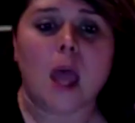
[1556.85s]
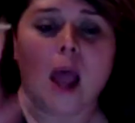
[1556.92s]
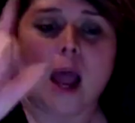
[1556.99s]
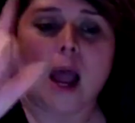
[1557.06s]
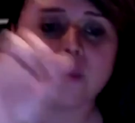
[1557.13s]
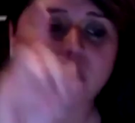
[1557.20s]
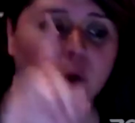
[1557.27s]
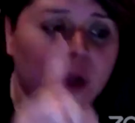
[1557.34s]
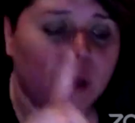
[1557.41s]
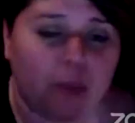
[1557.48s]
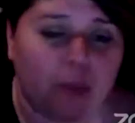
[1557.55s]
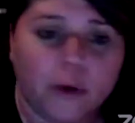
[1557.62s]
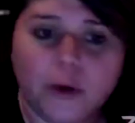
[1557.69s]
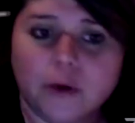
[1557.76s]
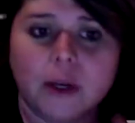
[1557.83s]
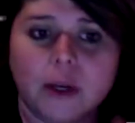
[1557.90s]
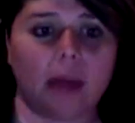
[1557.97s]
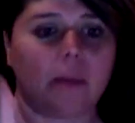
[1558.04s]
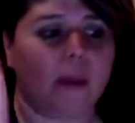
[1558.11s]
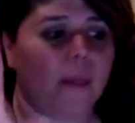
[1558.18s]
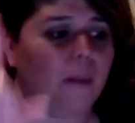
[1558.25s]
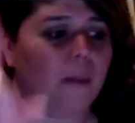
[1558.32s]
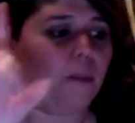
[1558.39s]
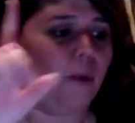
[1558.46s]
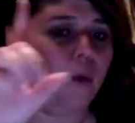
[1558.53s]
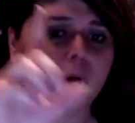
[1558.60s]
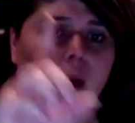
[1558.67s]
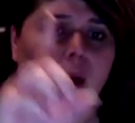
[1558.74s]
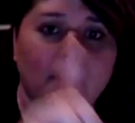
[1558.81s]
I'm going to put your name on the
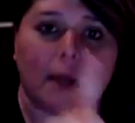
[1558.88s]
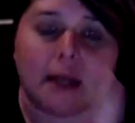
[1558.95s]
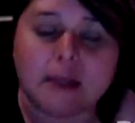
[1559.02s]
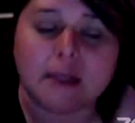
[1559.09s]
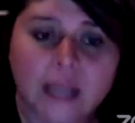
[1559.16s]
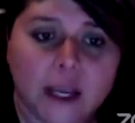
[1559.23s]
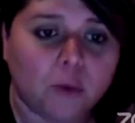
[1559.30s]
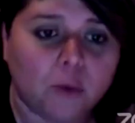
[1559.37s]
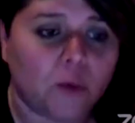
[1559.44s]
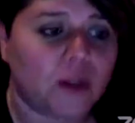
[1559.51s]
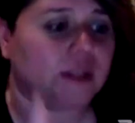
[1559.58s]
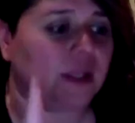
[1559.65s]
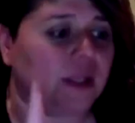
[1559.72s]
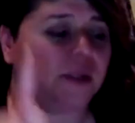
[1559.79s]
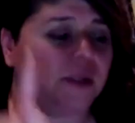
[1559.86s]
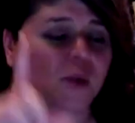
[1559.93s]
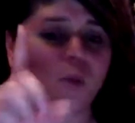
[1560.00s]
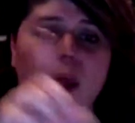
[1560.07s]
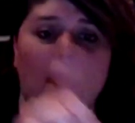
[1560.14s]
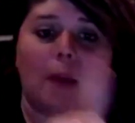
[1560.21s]
board. I'm going to take a recess away.